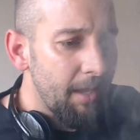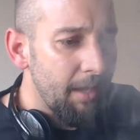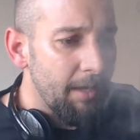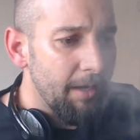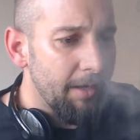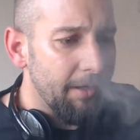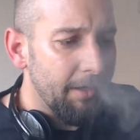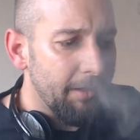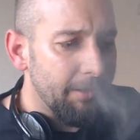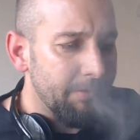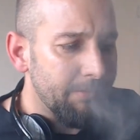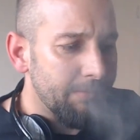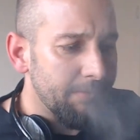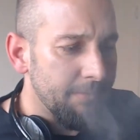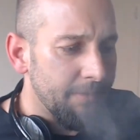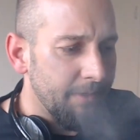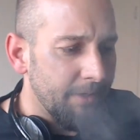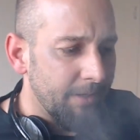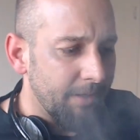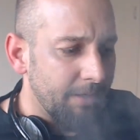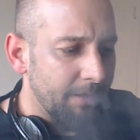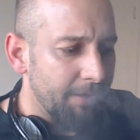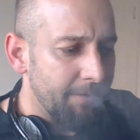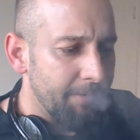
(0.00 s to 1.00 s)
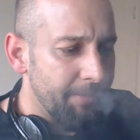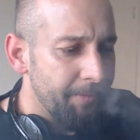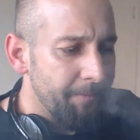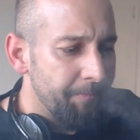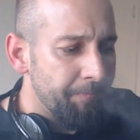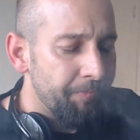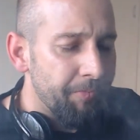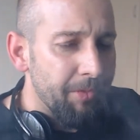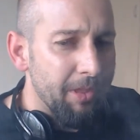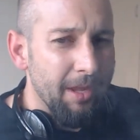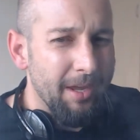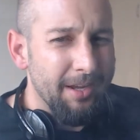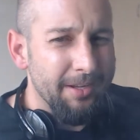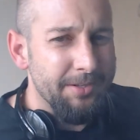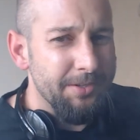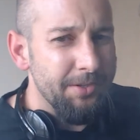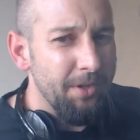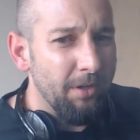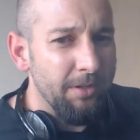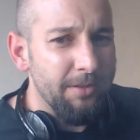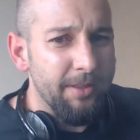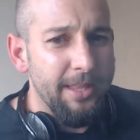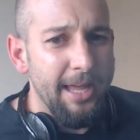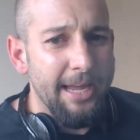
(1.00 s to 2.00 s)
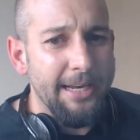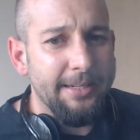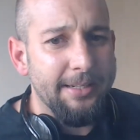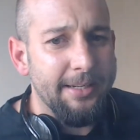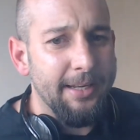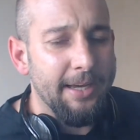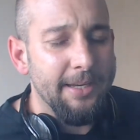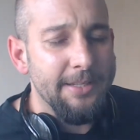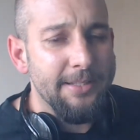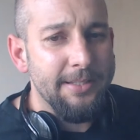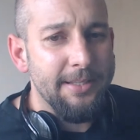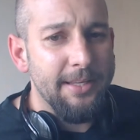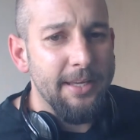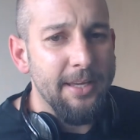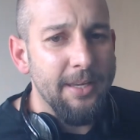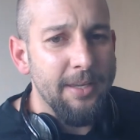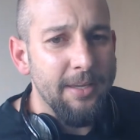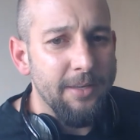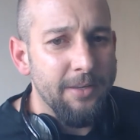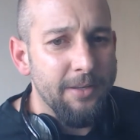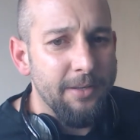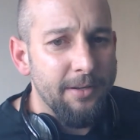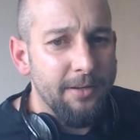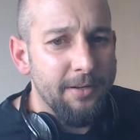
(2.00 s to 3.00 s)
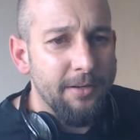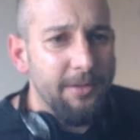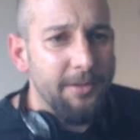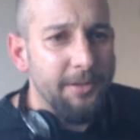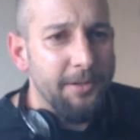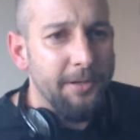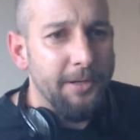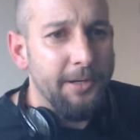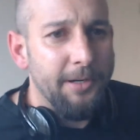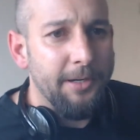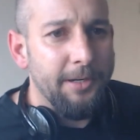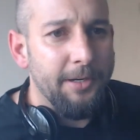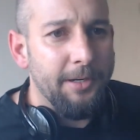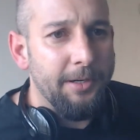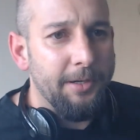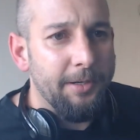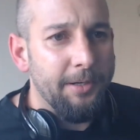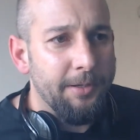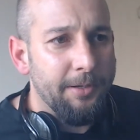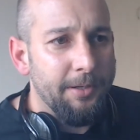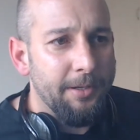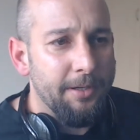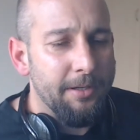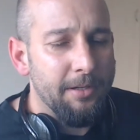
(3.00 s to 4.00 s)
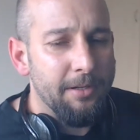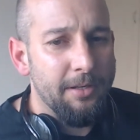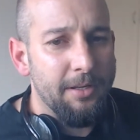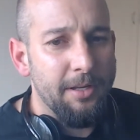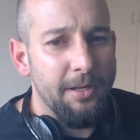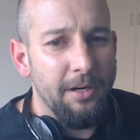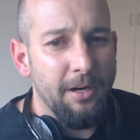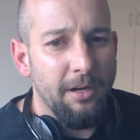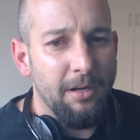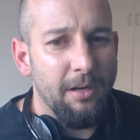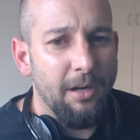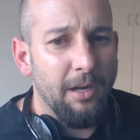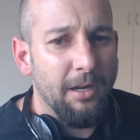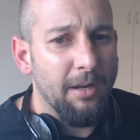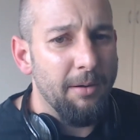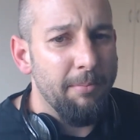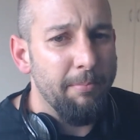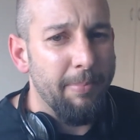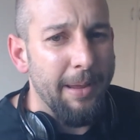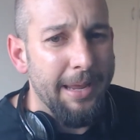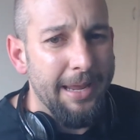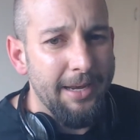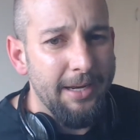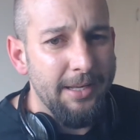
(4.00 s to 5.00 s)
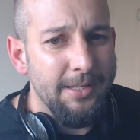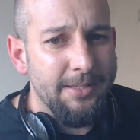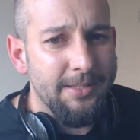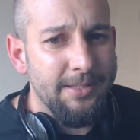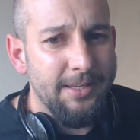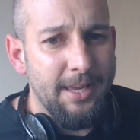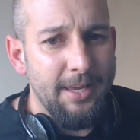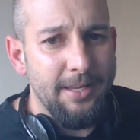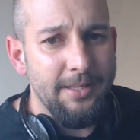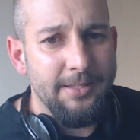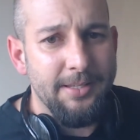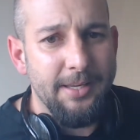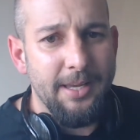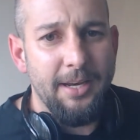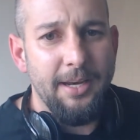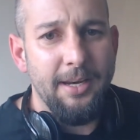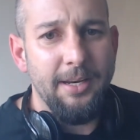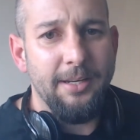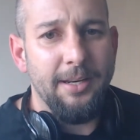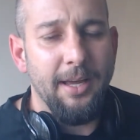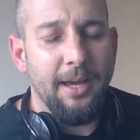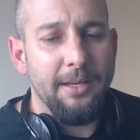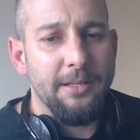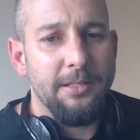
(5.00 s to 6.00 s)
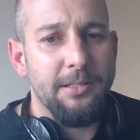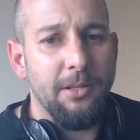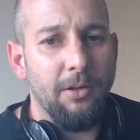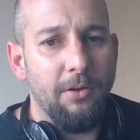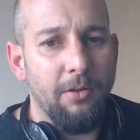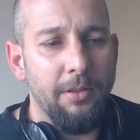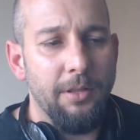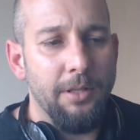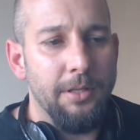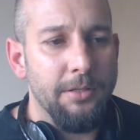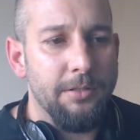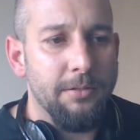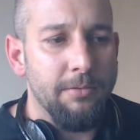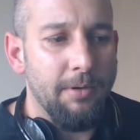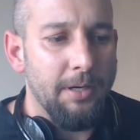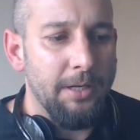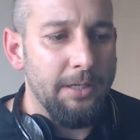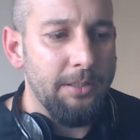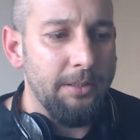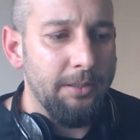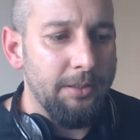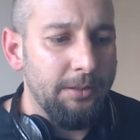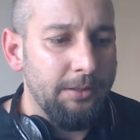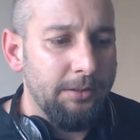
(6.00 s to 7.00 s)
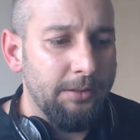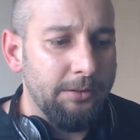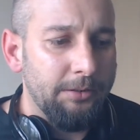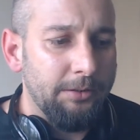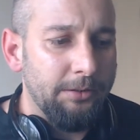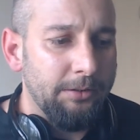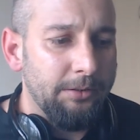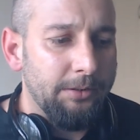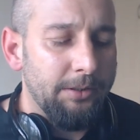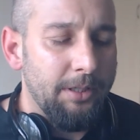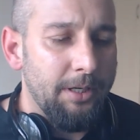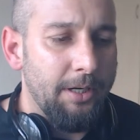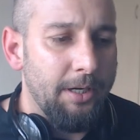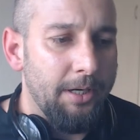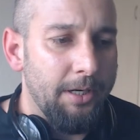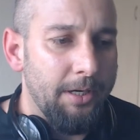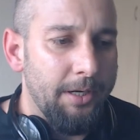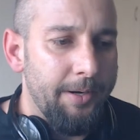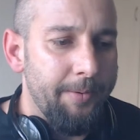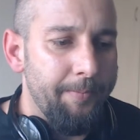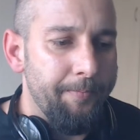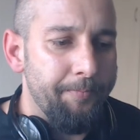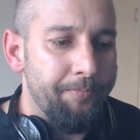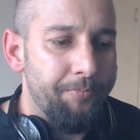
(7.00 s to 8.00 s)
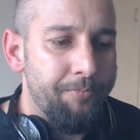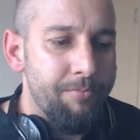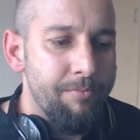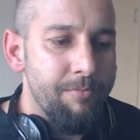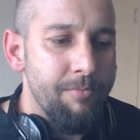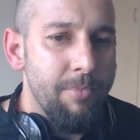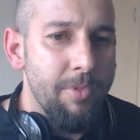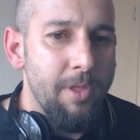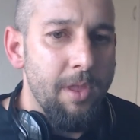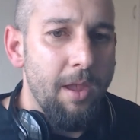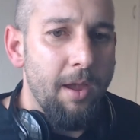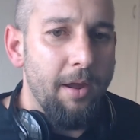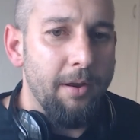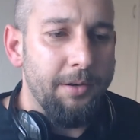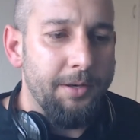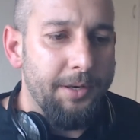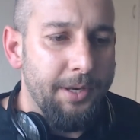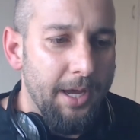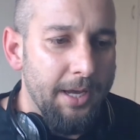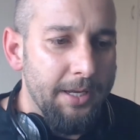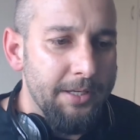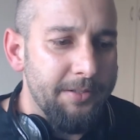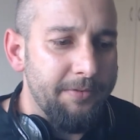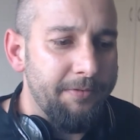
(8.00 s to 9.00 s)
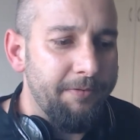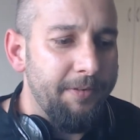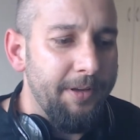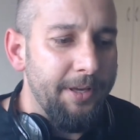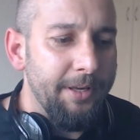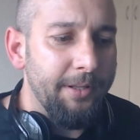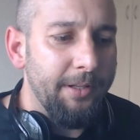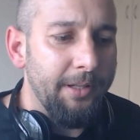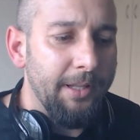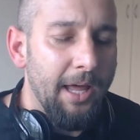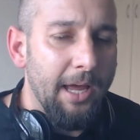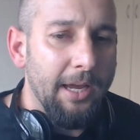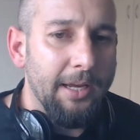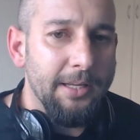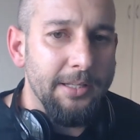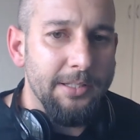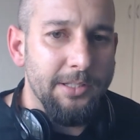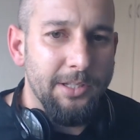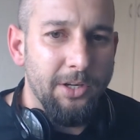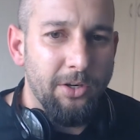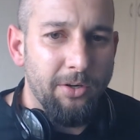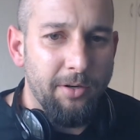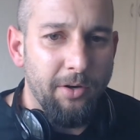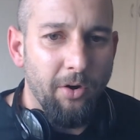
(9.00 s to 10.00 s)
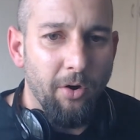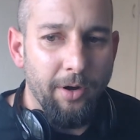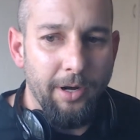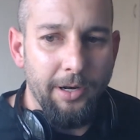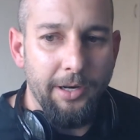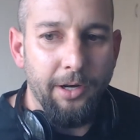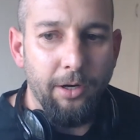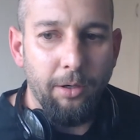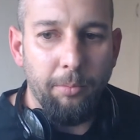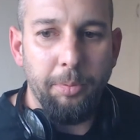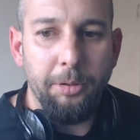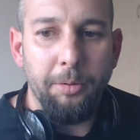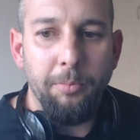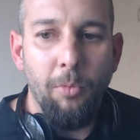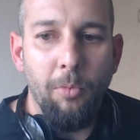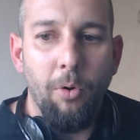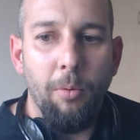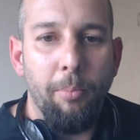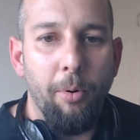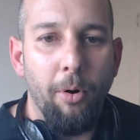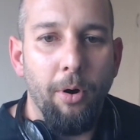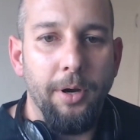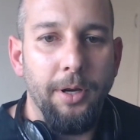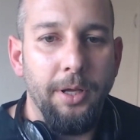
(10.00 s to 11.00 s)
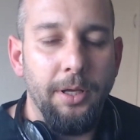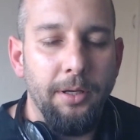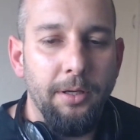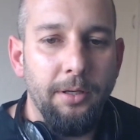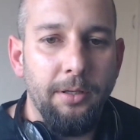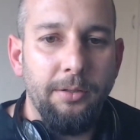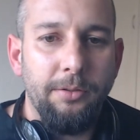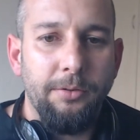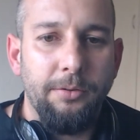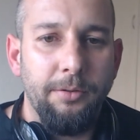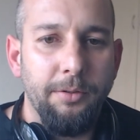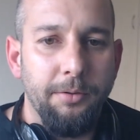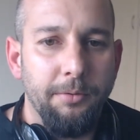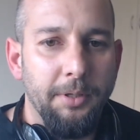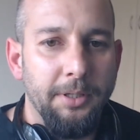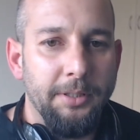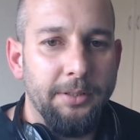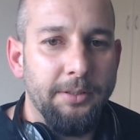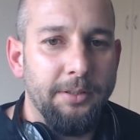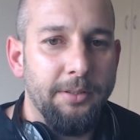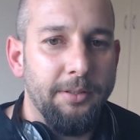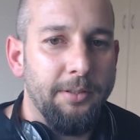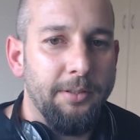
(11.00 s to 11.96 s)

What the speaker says: It's not that dusty. You know, I can barely sense any dust on this one. It does feel like it's got a little bit more body to it